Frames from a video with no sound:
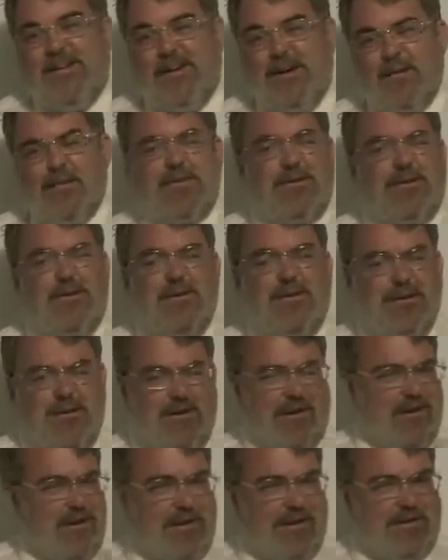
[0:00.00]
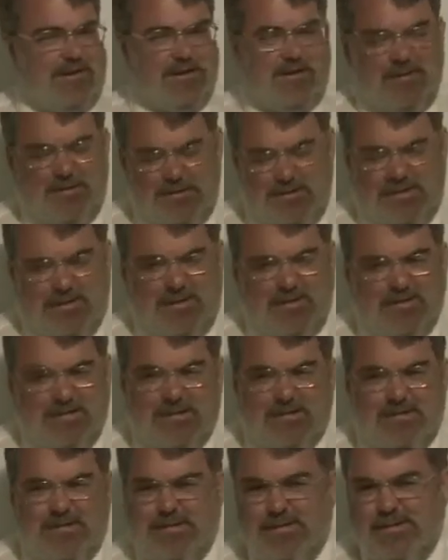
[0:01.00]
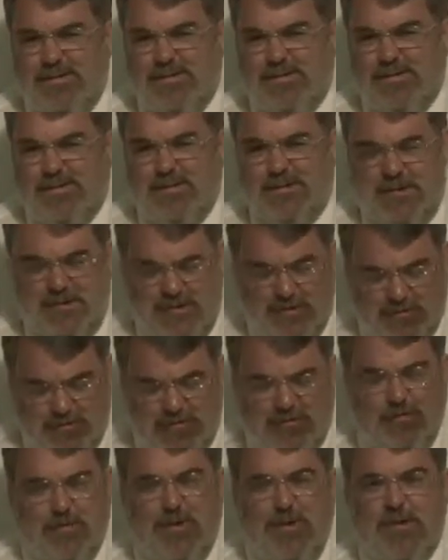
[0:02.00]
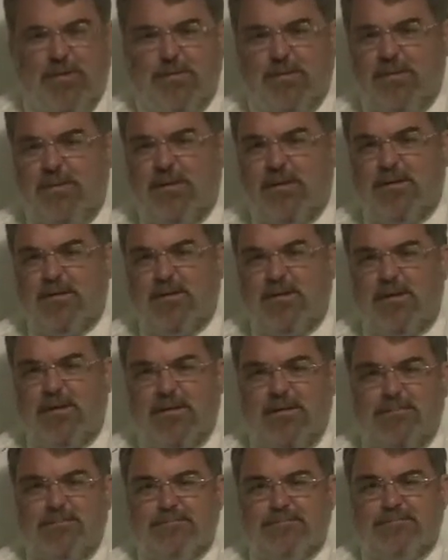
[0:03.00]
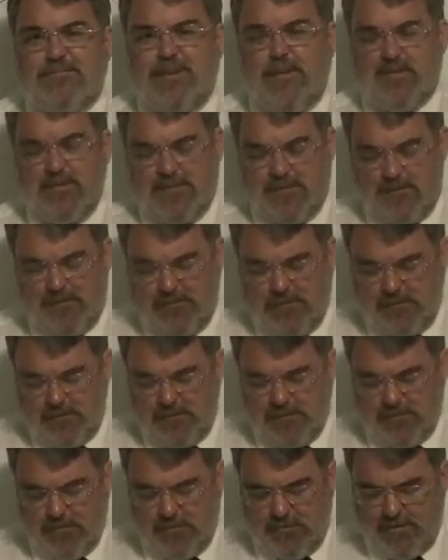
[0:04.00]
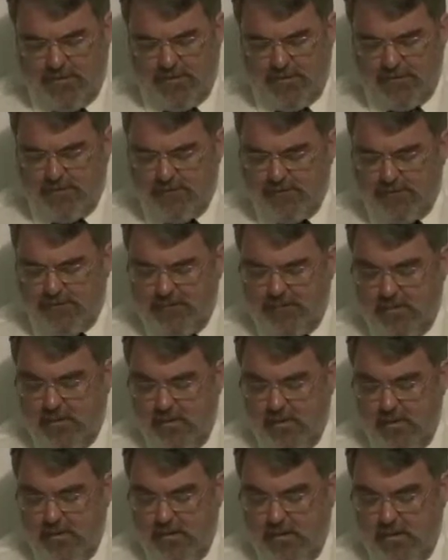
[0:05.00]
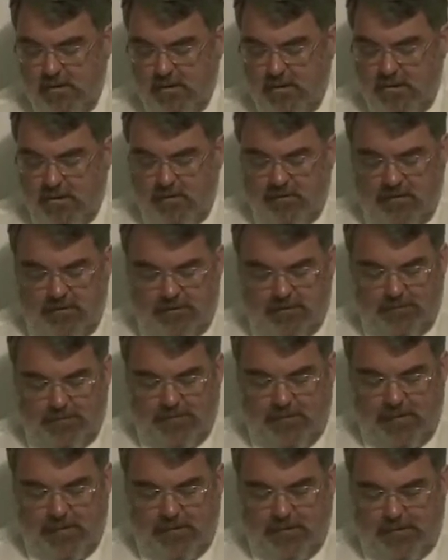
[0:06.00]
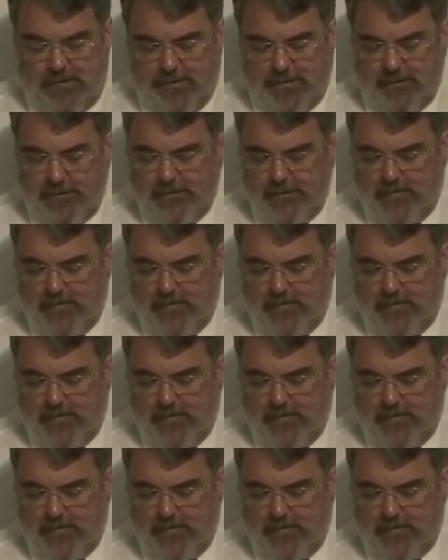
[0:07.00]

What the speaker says: I was looking at this. Seems kind of strange. Why don't they give us the full story here? So anyway,